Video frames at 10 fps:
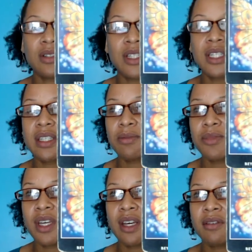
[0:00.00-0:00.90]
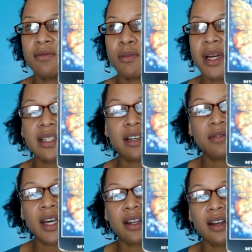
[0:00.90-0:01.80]
This is something for myself
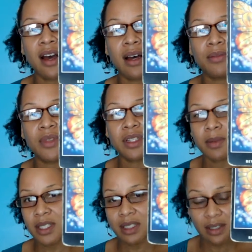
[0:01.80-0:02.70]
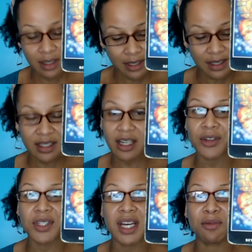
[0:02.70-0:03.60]
that, especially since this is an air
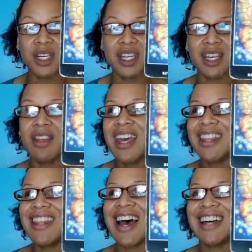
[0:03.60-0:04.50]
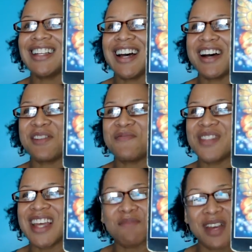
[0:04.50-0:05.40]
sign reading, that
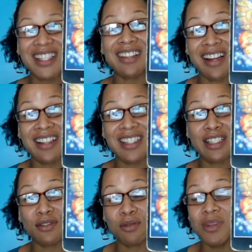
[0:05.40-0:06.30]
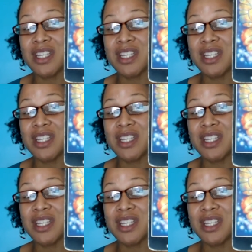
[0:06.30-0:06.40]
makes a lot of sense for me.